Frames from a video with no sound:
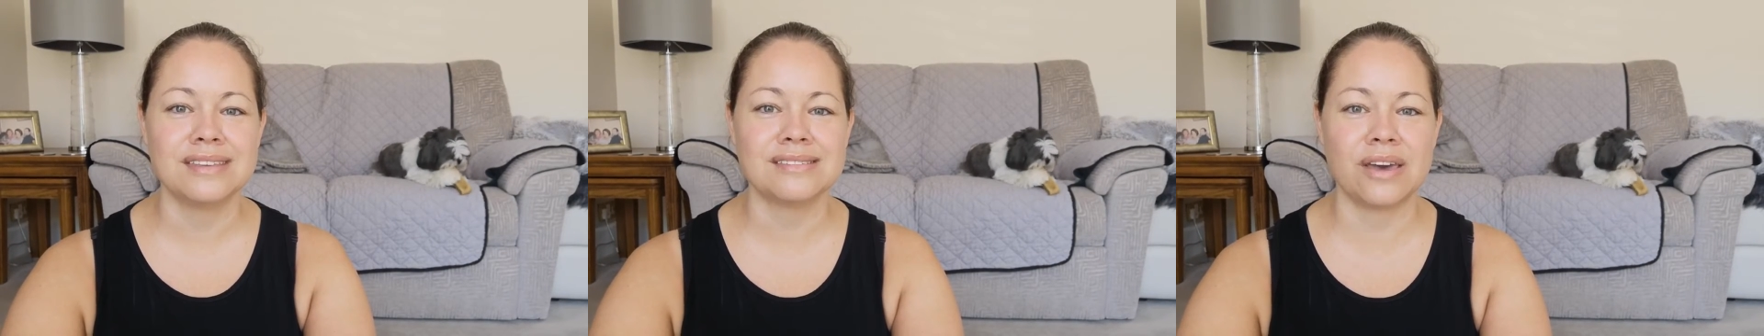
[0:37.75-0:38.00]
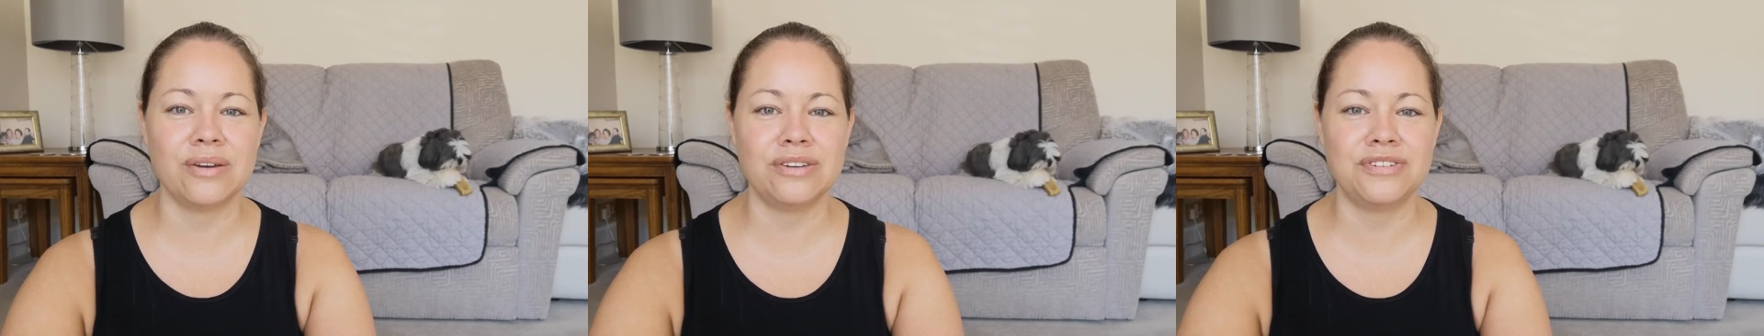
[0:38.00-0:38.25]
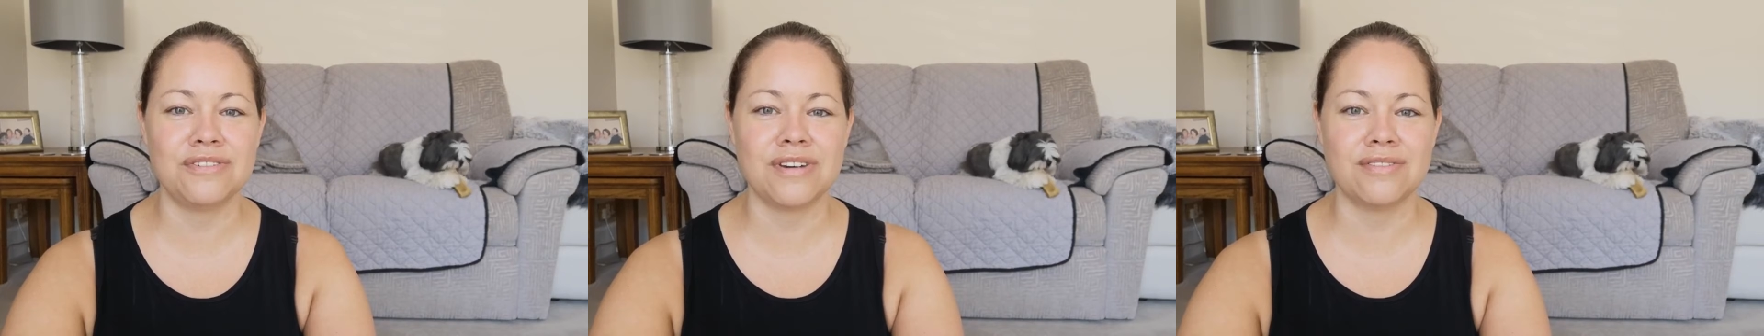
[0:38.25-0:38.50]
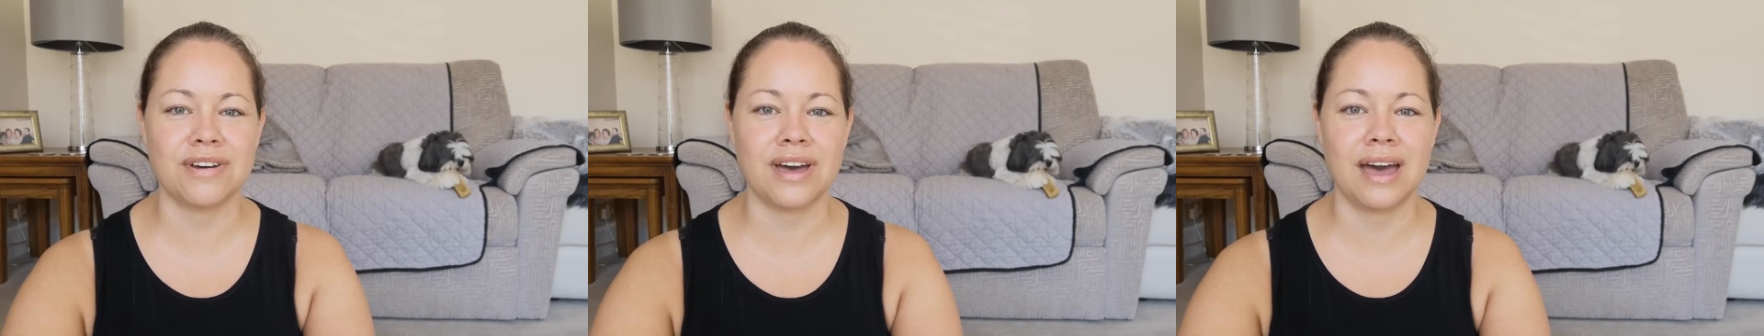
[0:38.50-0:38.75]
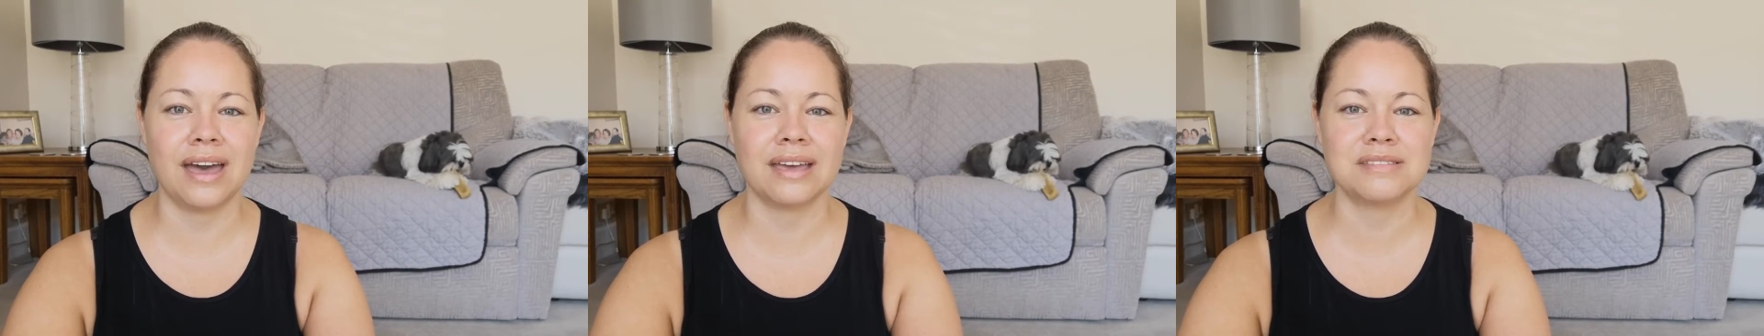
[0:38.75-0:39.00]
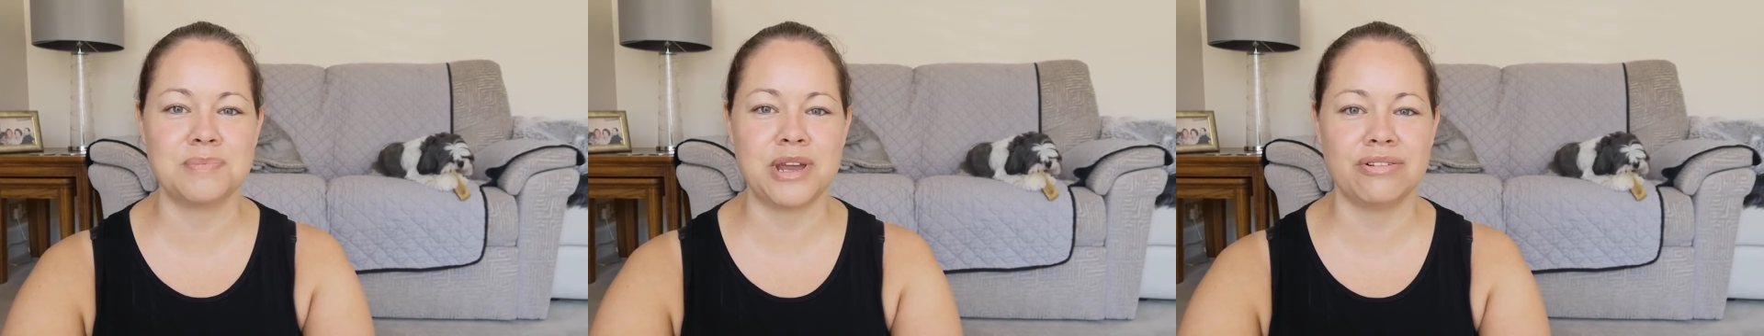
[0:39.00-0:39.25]
So if you've ever
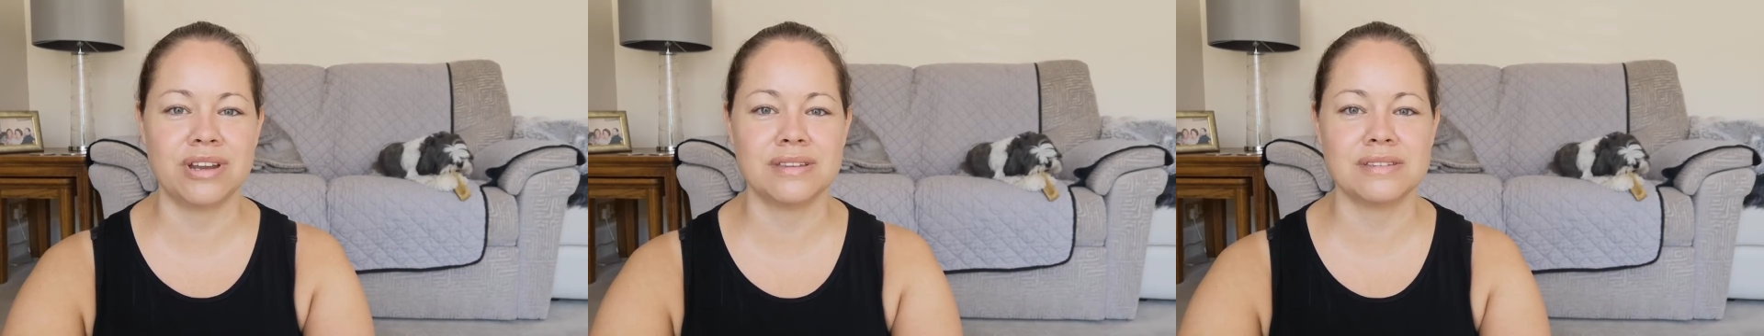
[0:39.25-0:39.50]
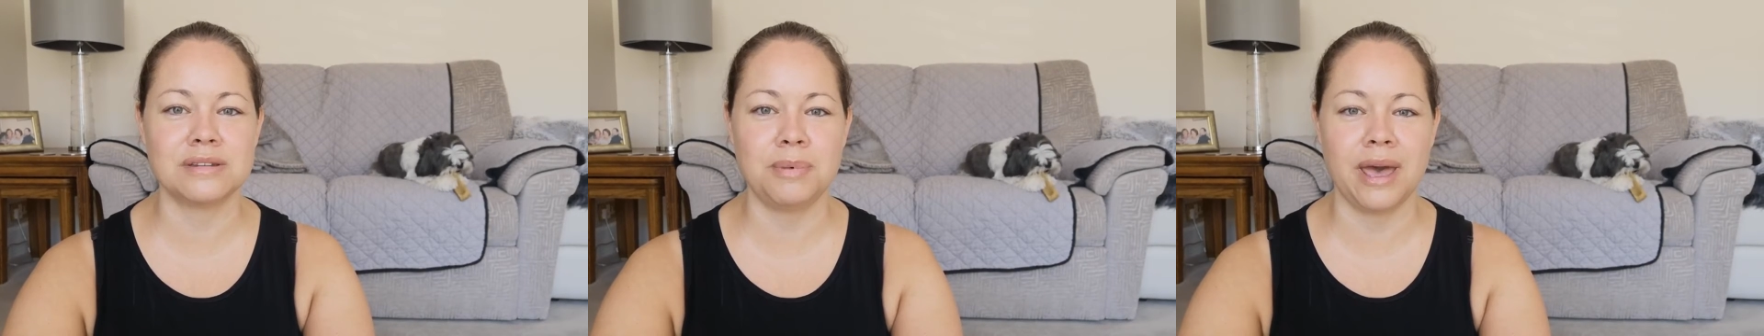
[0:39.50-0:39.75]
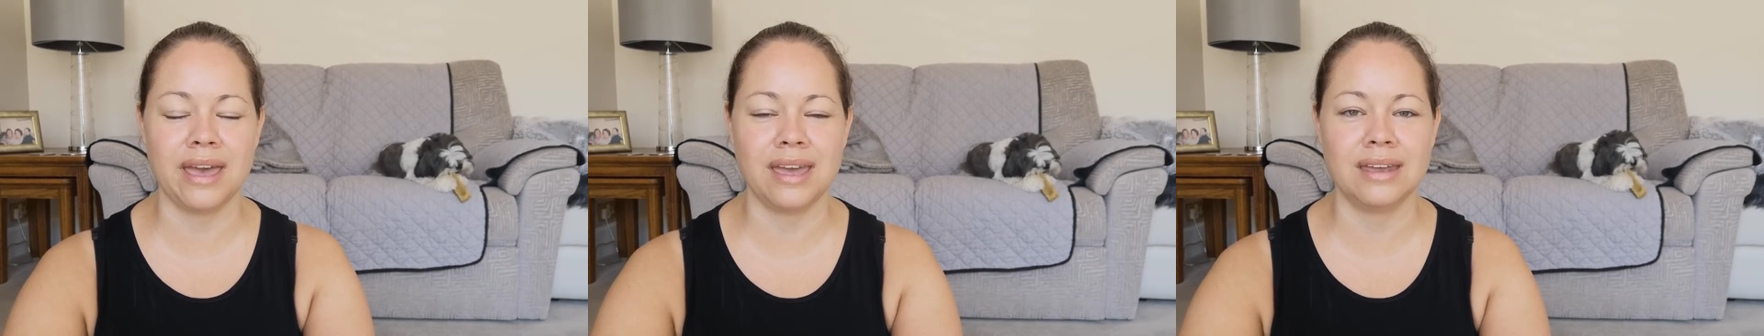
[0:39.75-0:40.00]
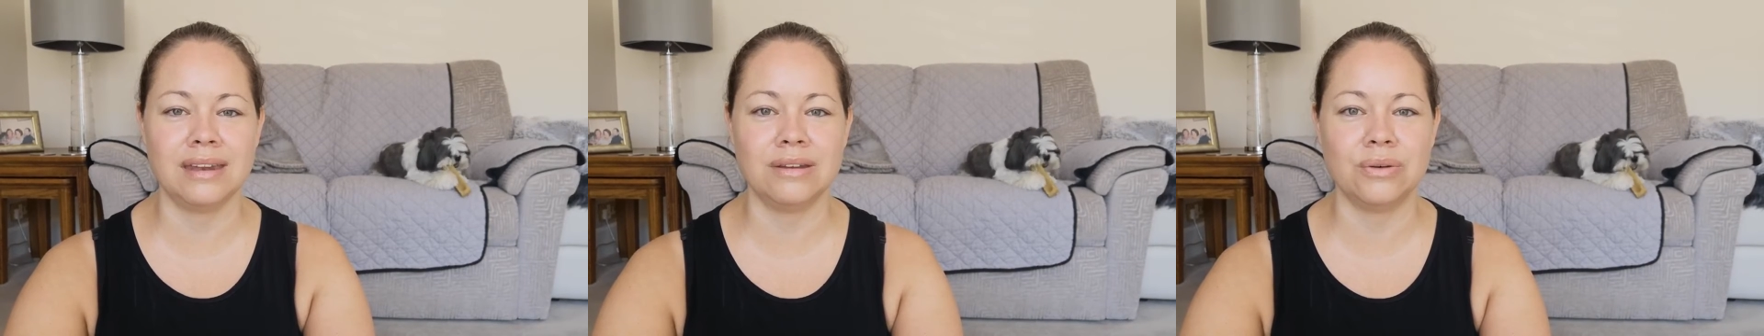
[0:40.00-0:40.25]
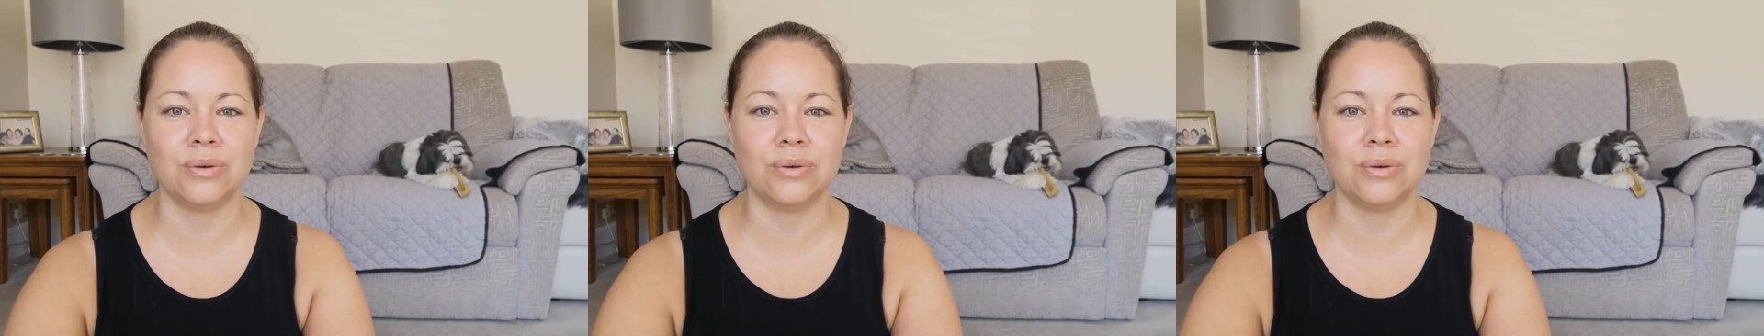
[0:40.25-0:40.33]
experienced pain